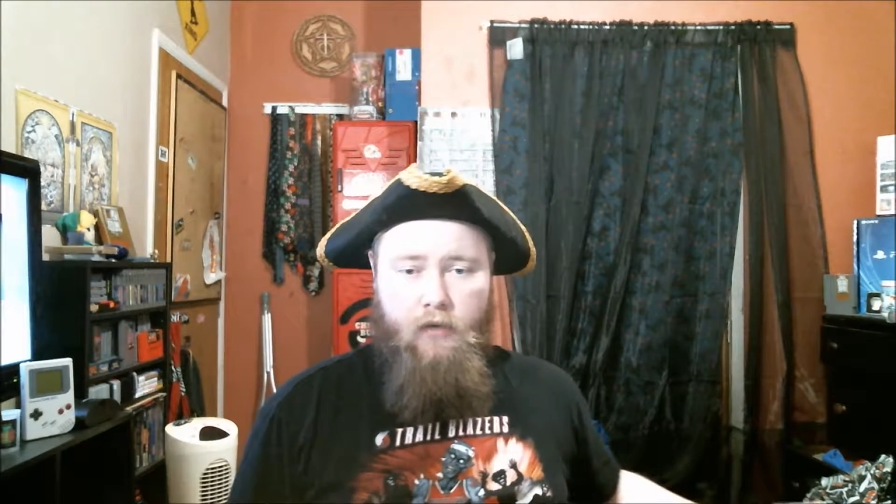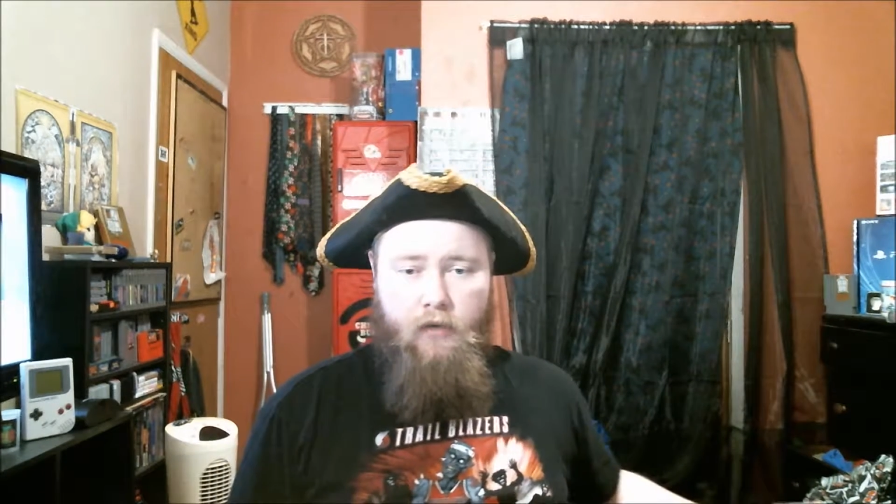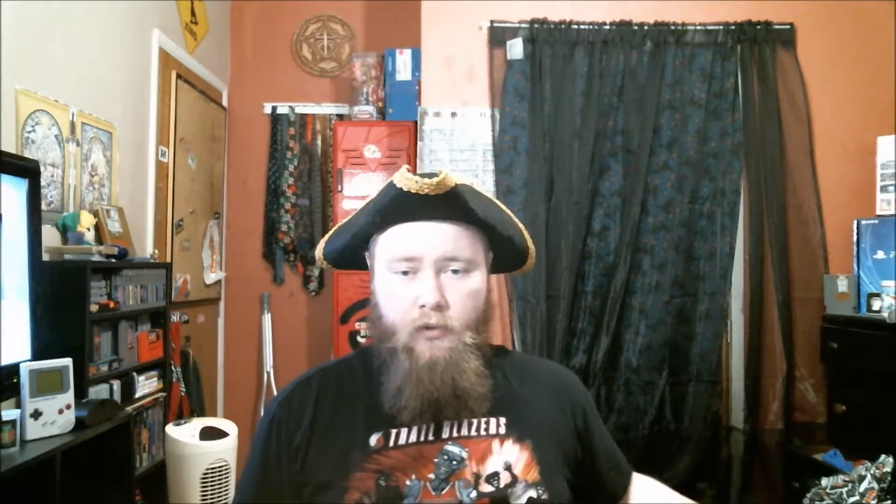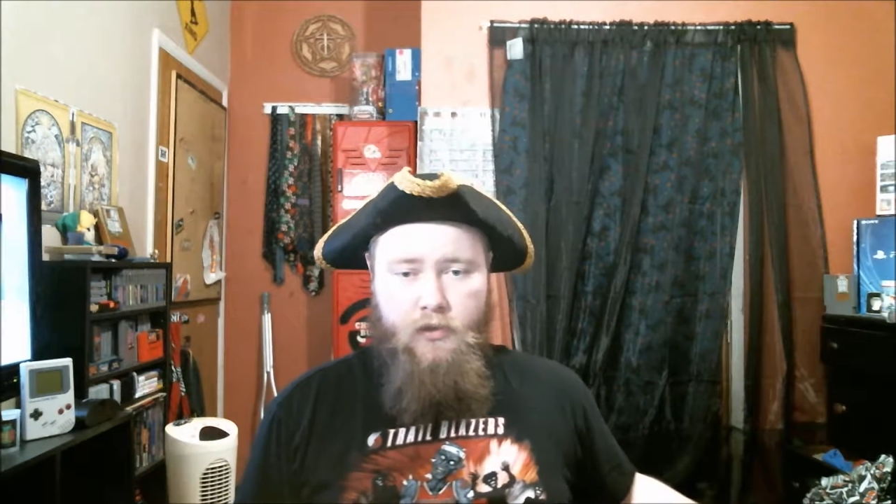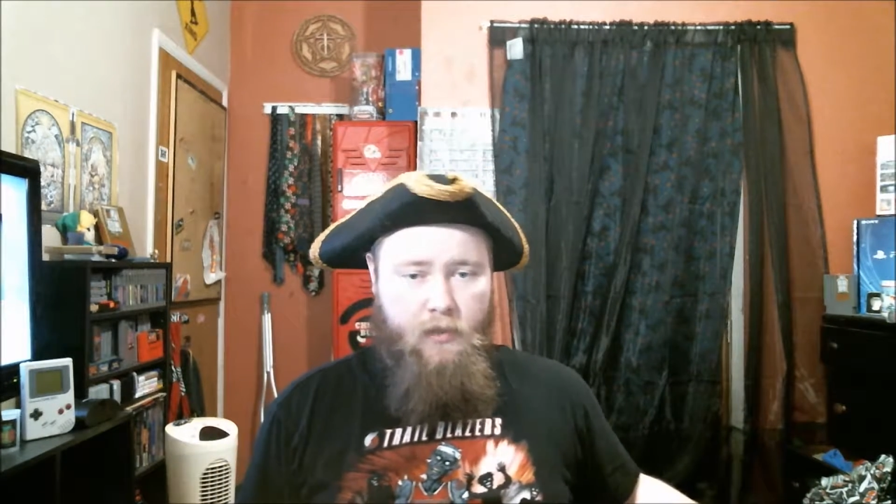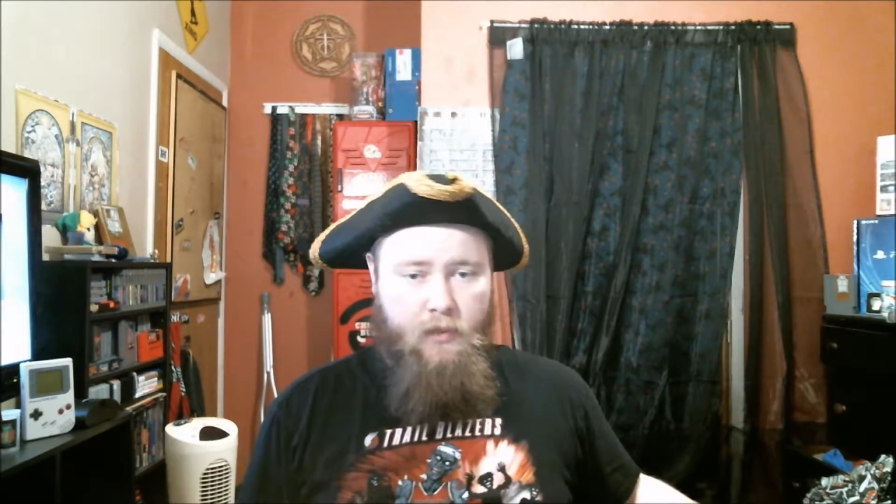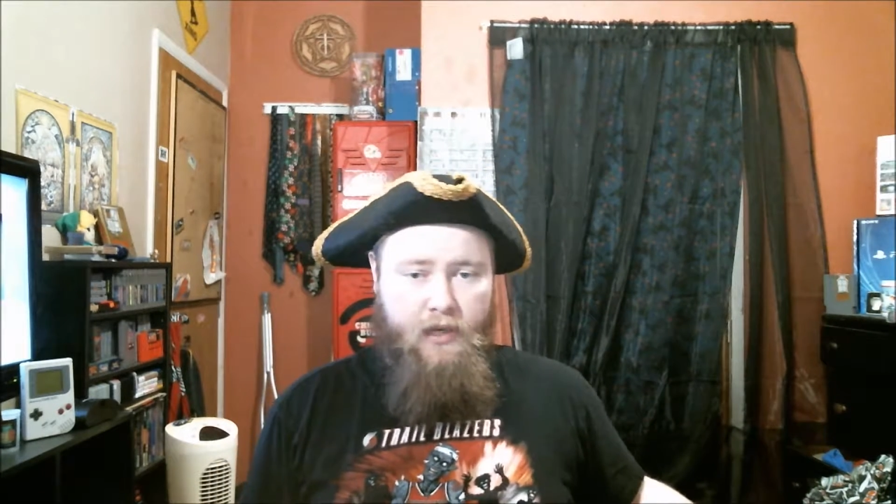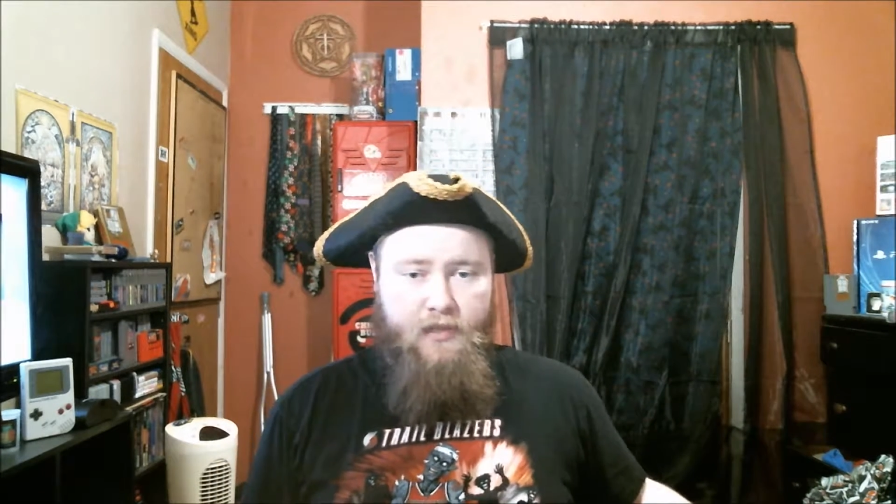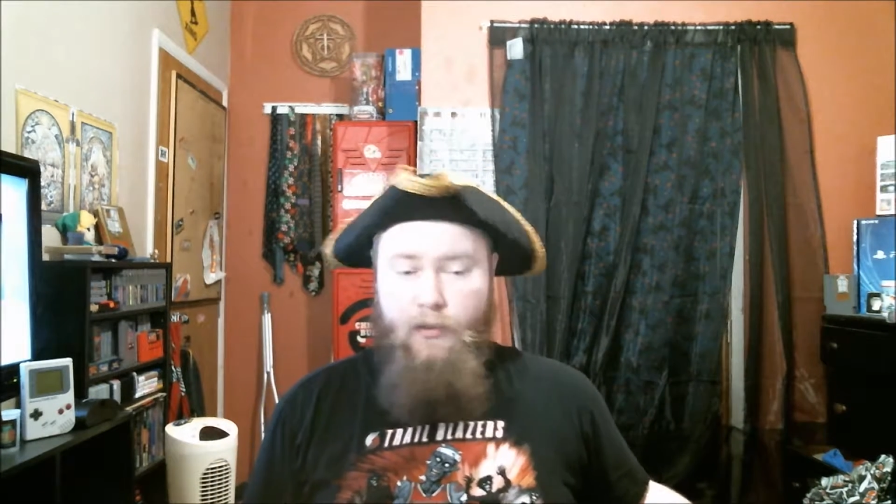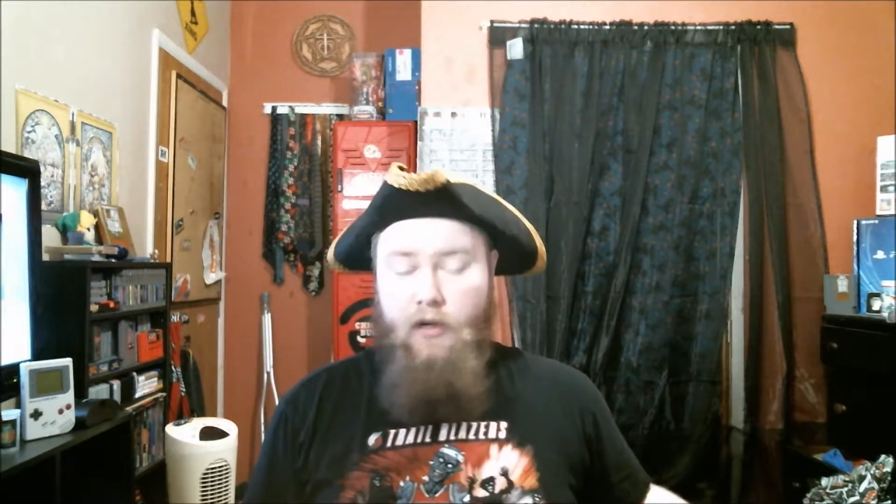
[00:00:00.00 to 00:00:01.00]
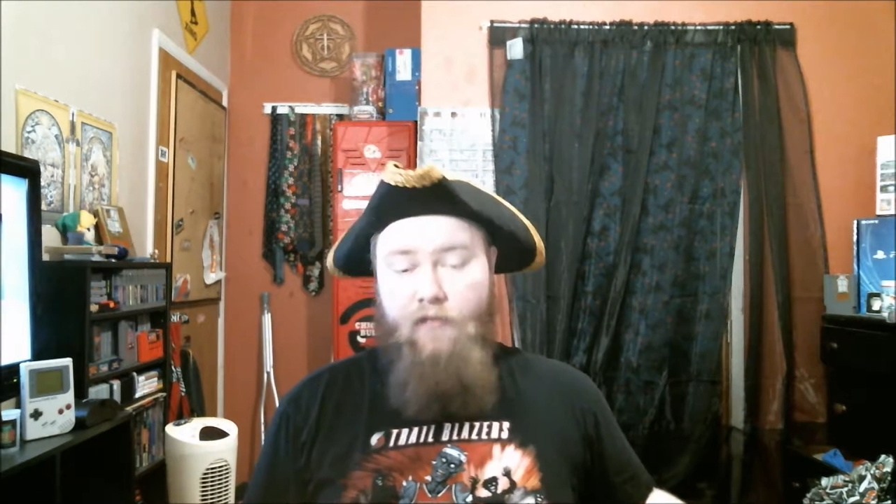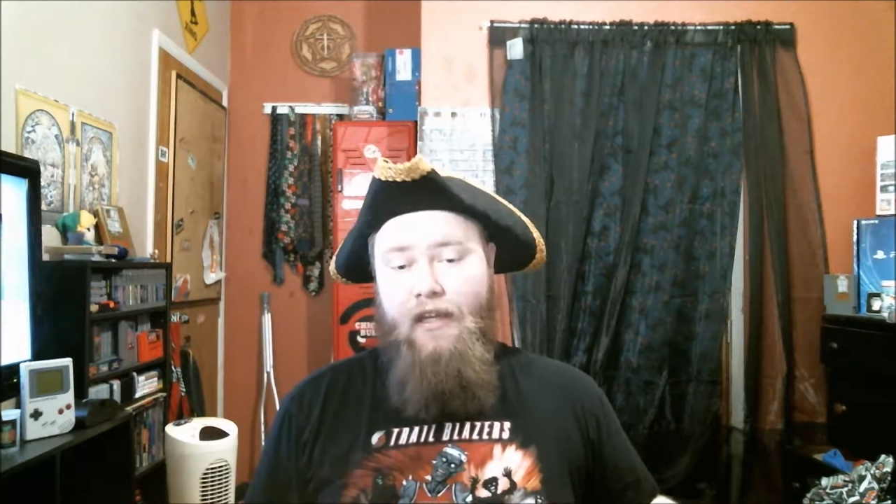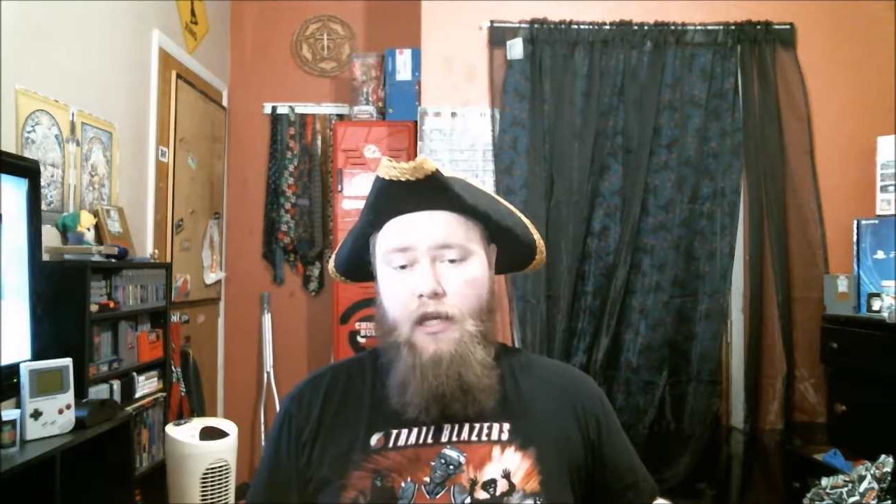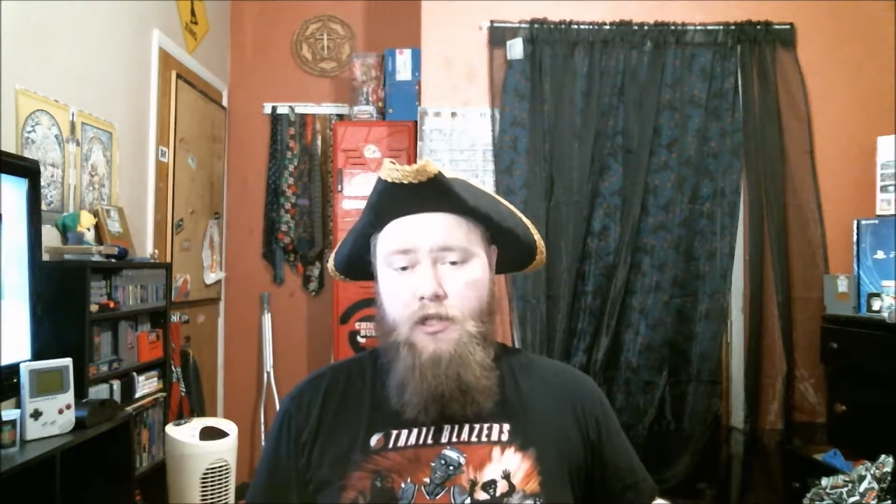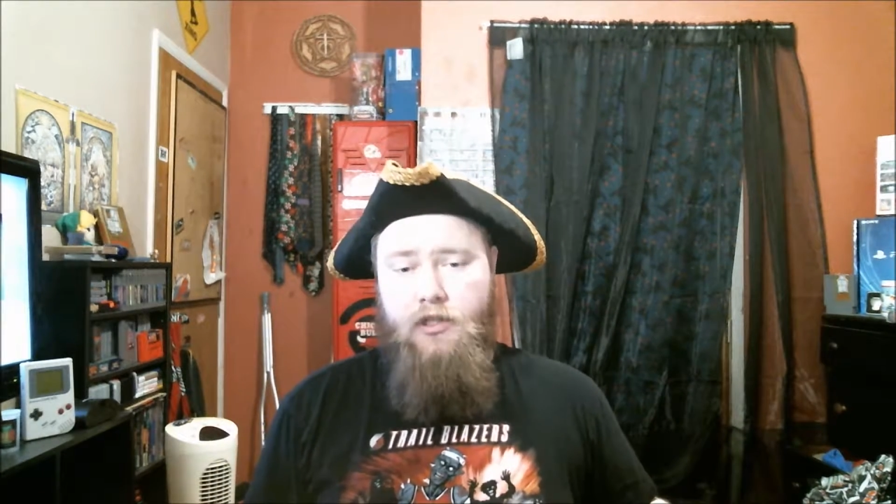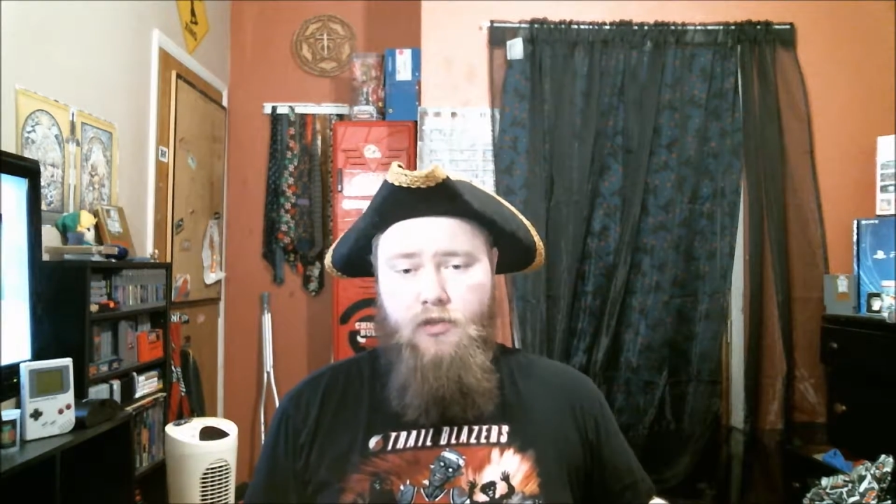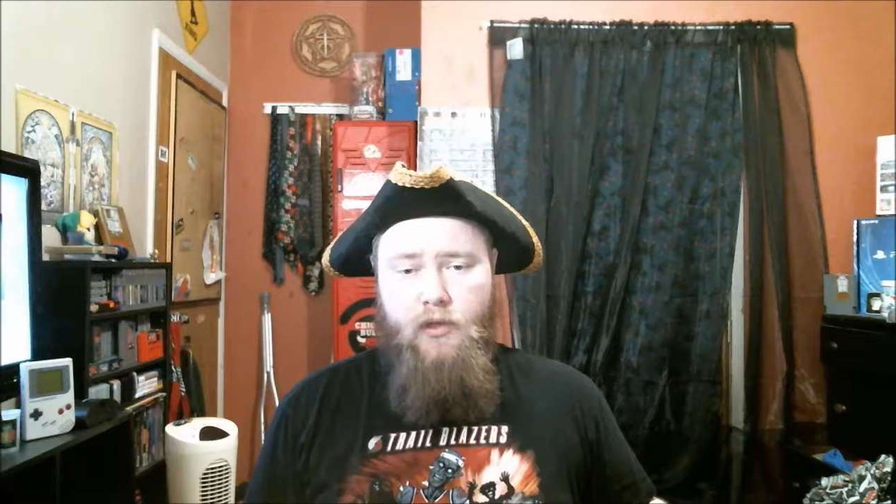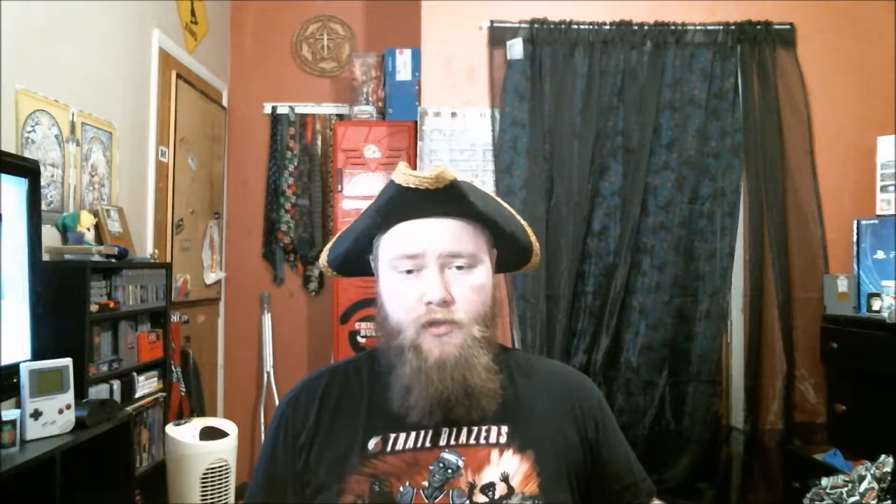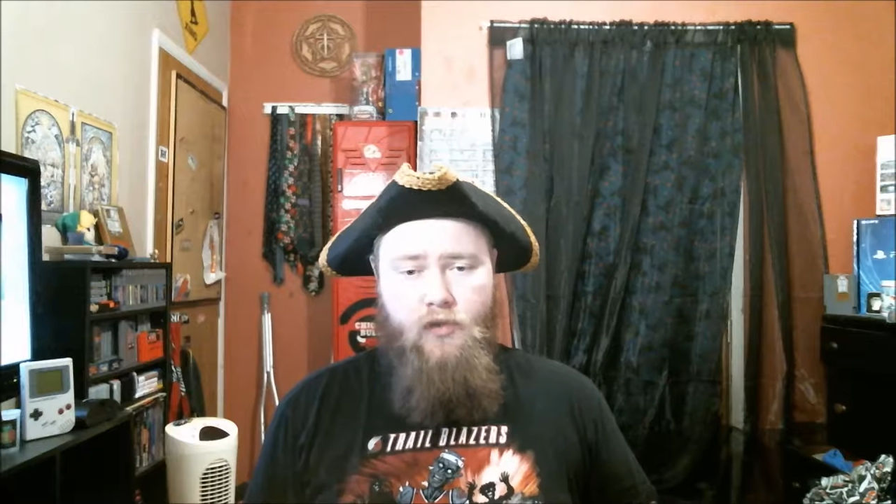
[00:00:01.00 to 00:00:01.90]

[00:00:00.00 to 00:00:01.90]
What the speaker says: 4 separate days. I've been on vacation this week,